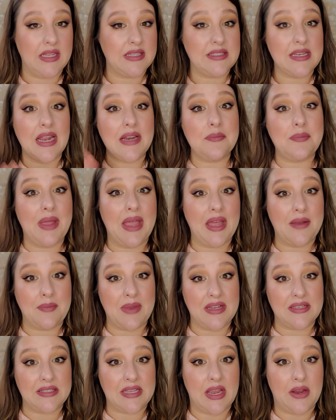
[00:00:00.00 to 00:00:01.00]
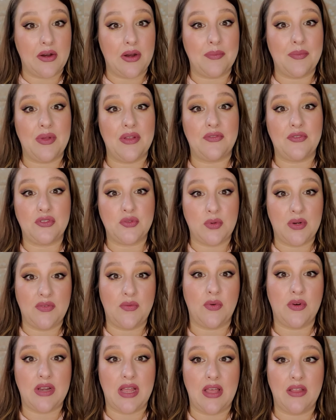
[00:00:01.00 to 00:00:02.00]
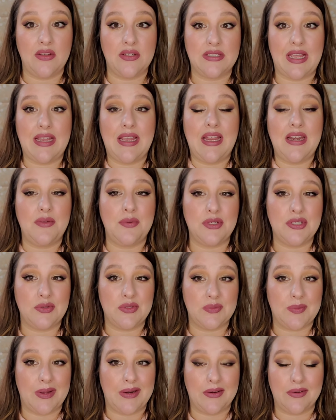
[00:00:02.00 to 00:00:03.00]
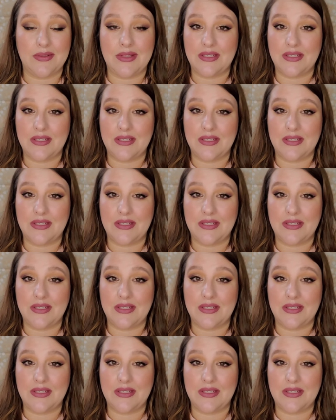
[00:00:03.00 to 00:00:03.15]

It's not a bad mascara, but for $24, I kind of wish it was better.